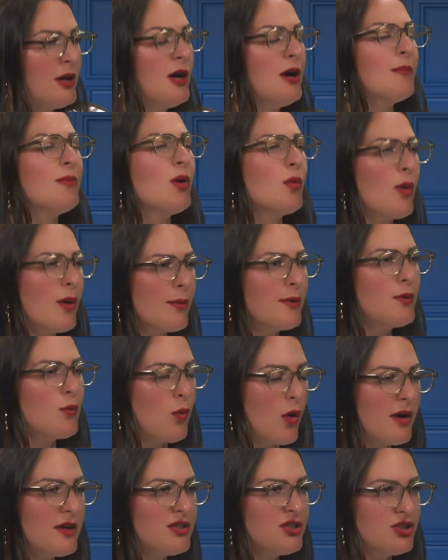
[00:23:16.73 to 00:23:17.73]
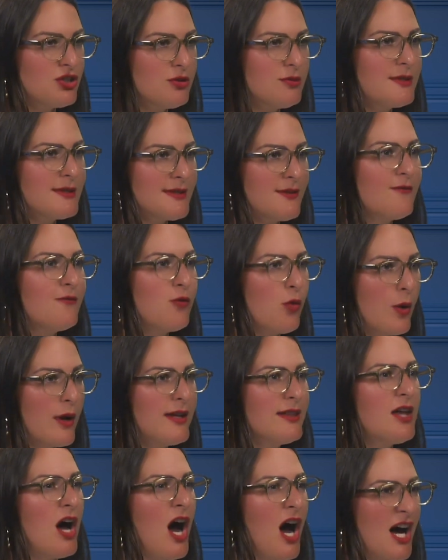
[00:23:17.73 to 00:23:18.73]
But what we want to do is avoid
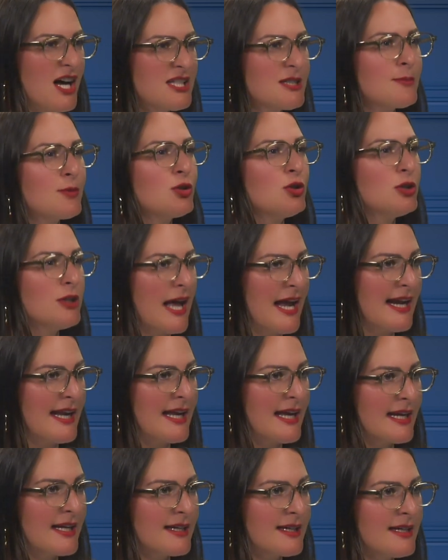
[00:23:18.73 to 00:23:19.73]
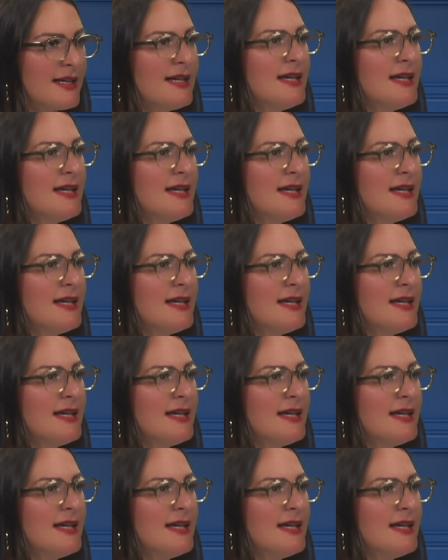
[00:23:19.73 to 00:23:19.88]
the hospital lighting.